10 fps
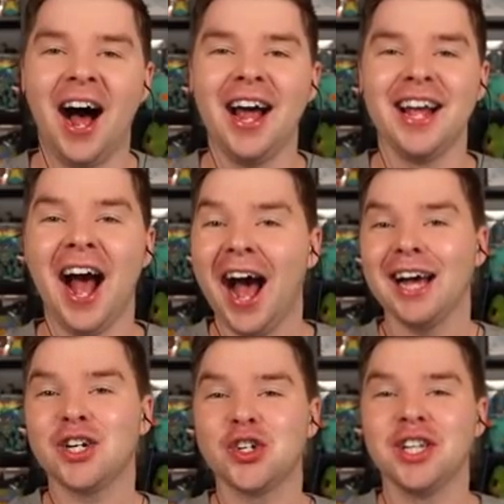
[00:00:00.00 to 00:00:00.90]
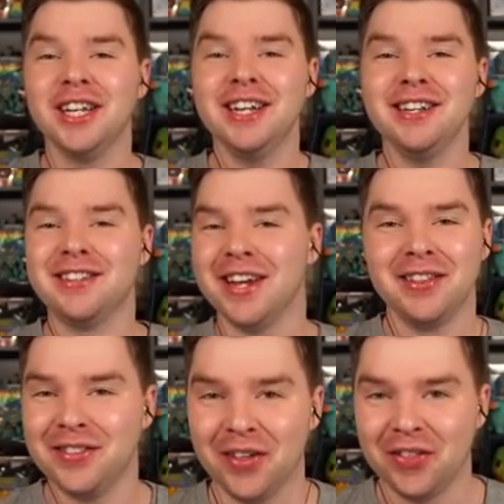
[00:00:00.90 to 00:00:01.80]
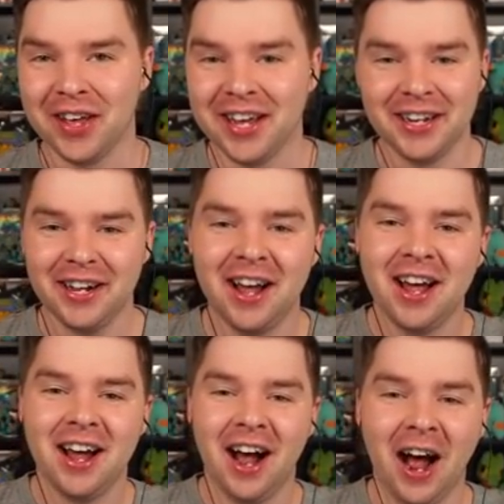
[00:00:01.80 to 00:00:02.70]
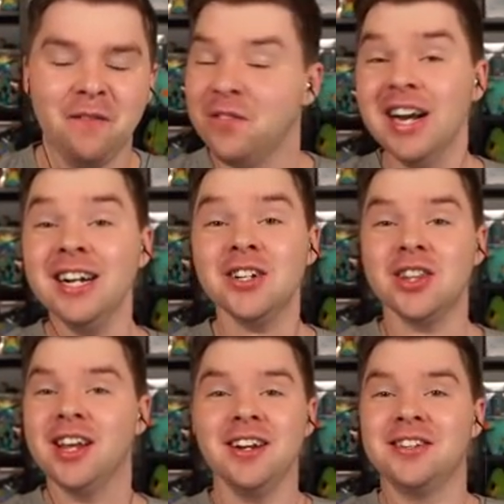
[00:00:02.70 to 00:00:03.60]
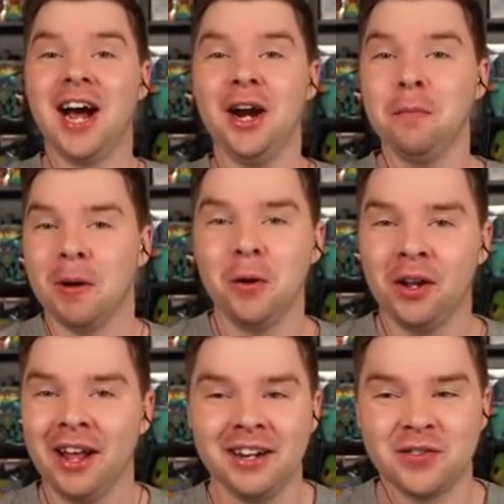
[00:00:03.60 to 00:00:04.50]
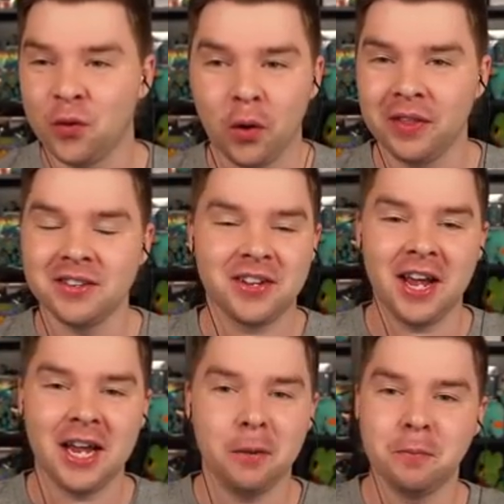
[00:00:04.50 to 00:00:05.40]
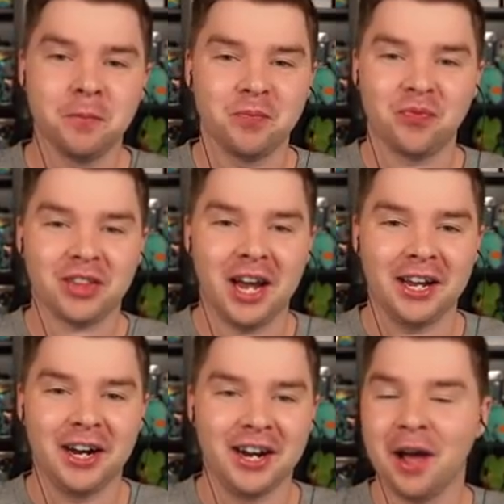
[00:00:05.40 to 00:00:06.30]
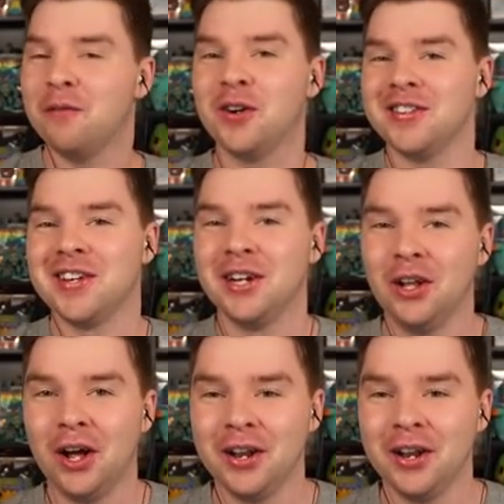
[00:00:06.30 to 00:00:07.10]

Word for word: I actually did the thing. I finished the entire Pokedex for this game. I got every single